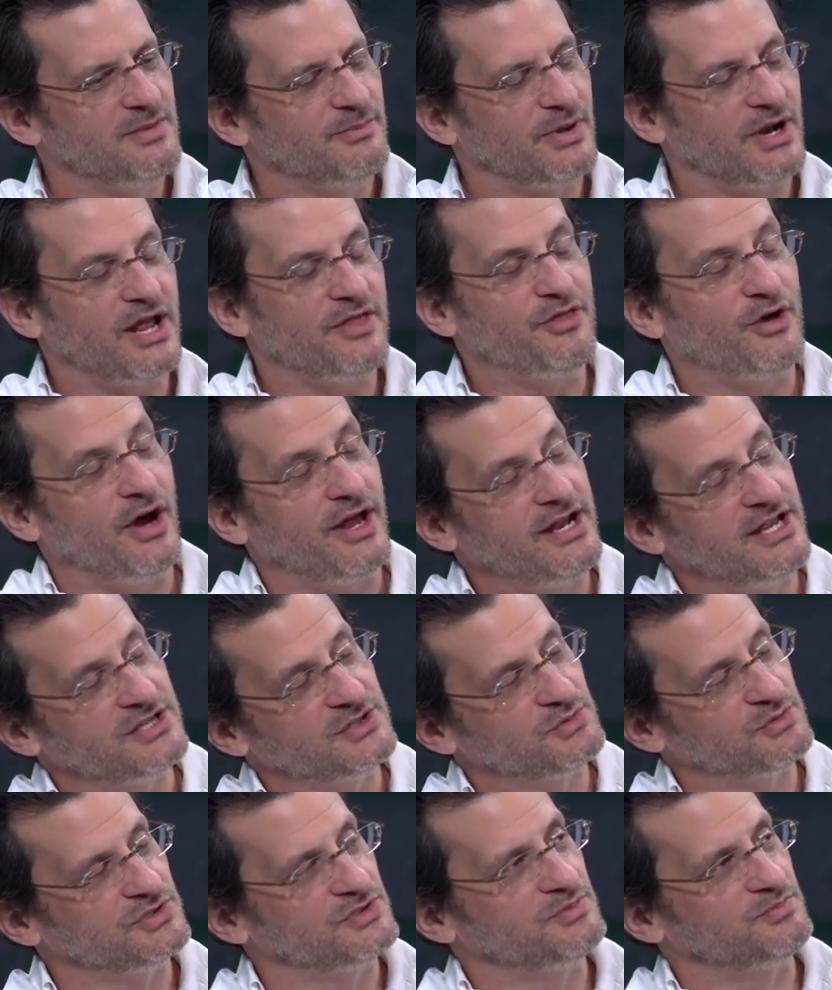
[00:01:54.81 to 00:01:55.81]
I thought
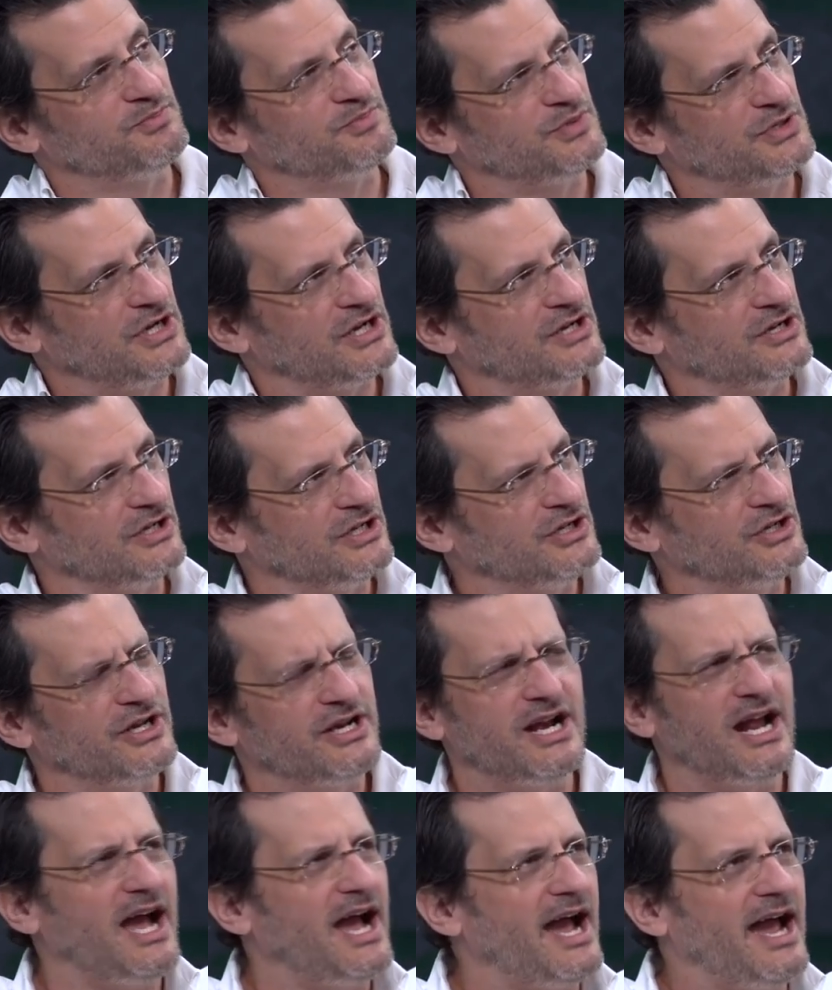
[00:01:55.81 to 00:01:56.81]
his was particularly good.
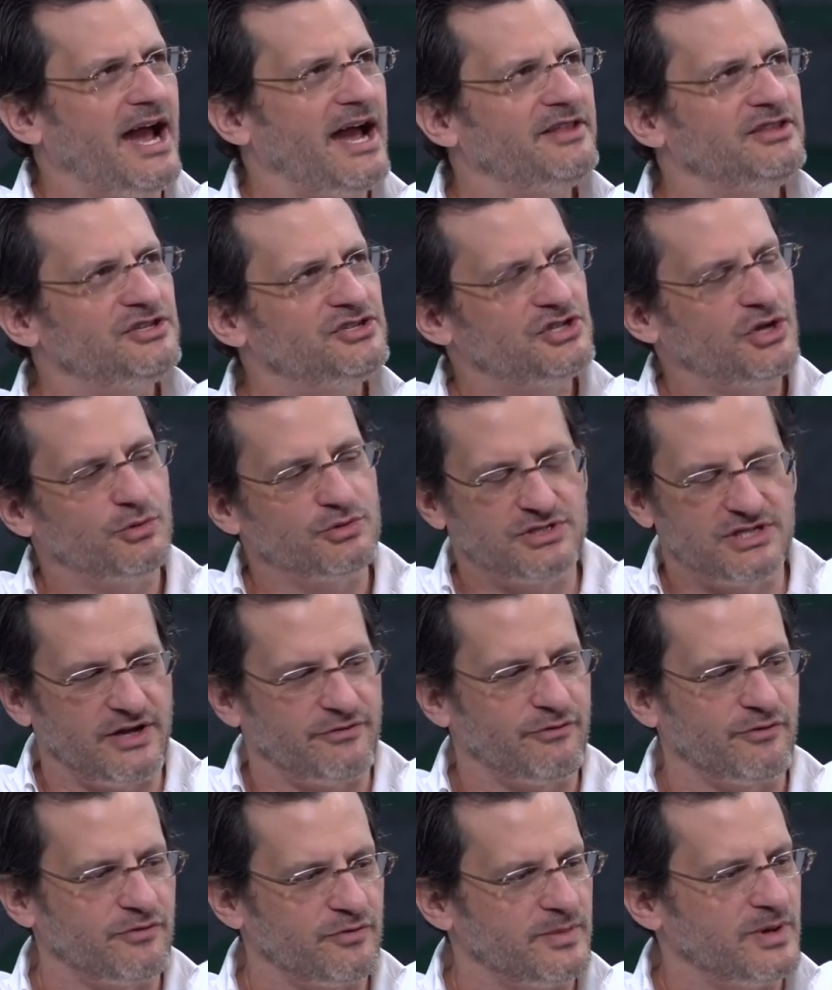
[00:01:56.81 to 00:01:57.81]
And this show was
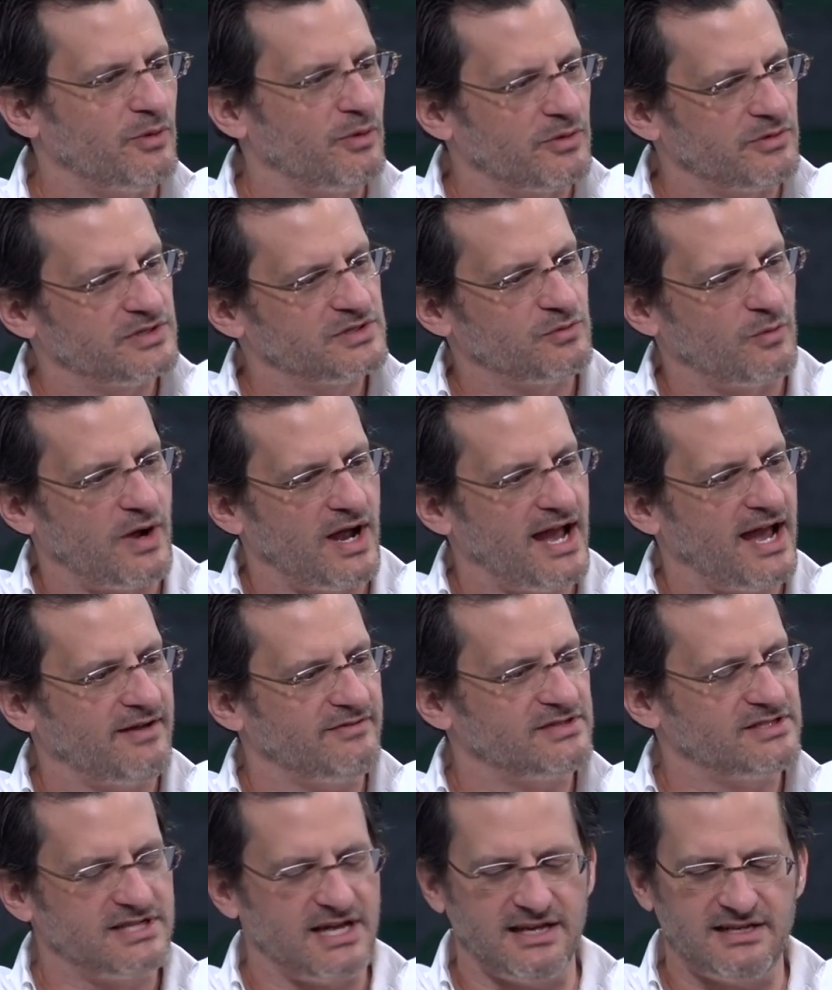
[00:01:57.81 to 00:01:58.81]
different for me. One reason why I
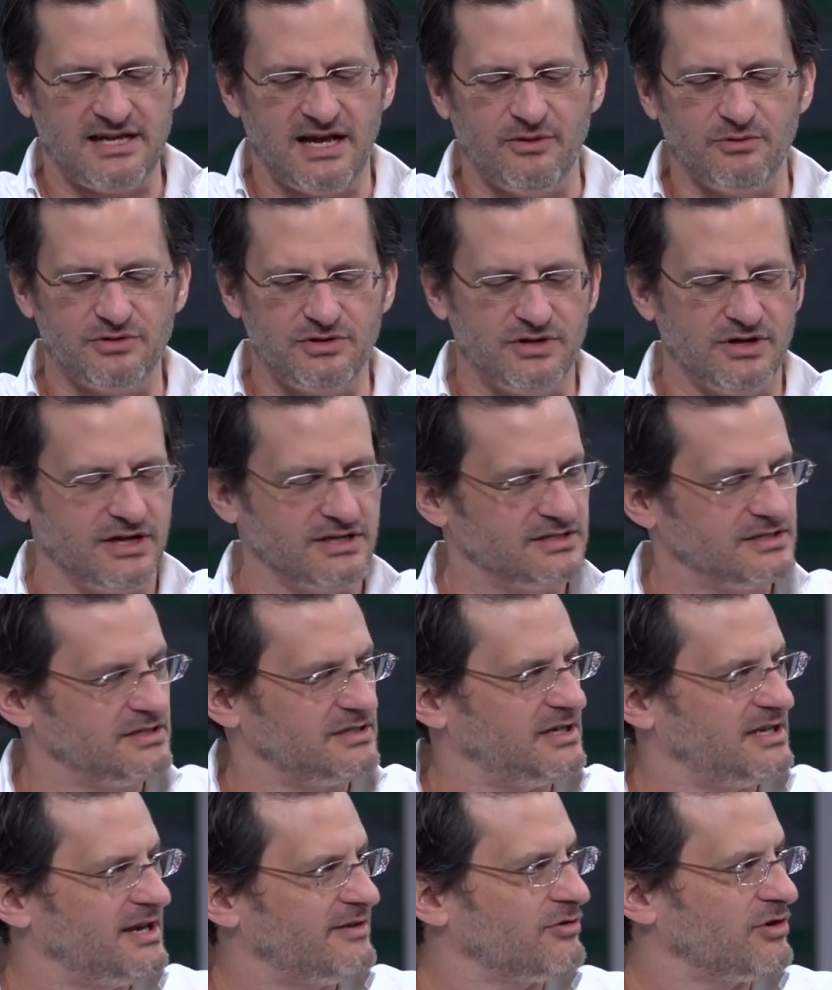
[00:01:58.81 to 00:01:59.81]
haven't sat down with you guys, because
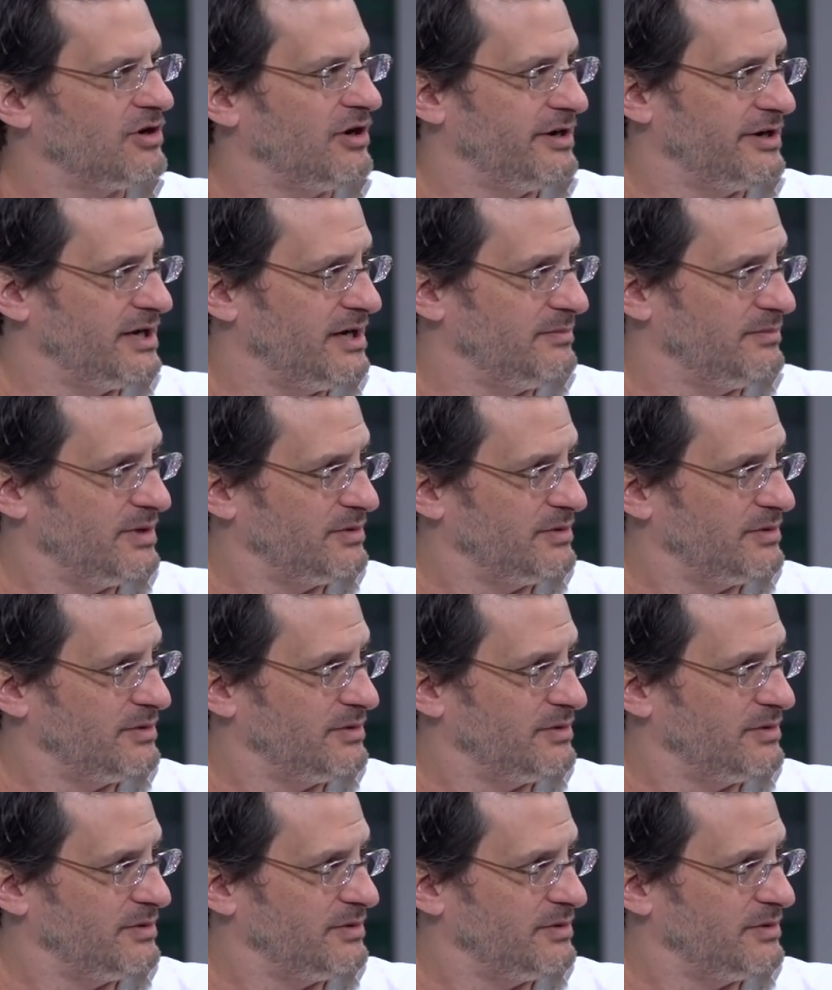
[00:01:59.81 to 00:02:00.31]
I never caught up.